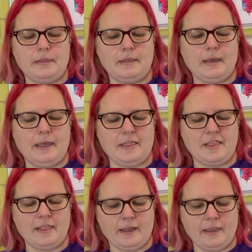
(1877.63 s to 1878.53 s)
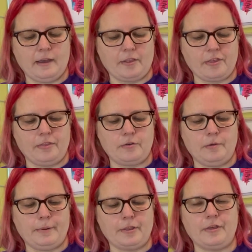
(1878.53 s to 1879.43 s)
It's like cutting through
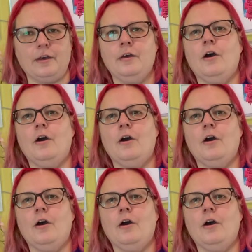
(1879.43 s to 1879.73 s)
butter.